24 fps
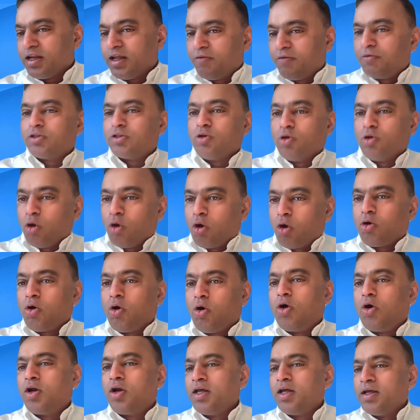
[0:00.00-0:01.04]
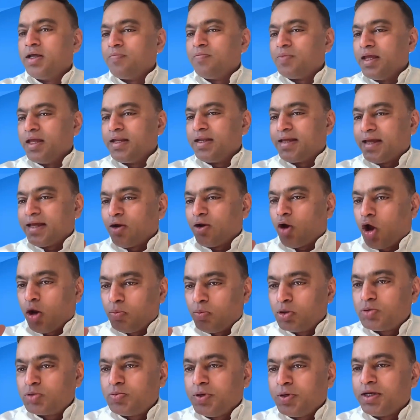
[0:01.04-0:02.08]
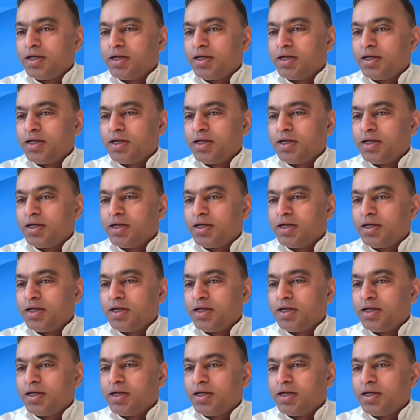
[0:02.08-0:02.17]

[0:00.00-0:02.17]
If it's low code, it can almost be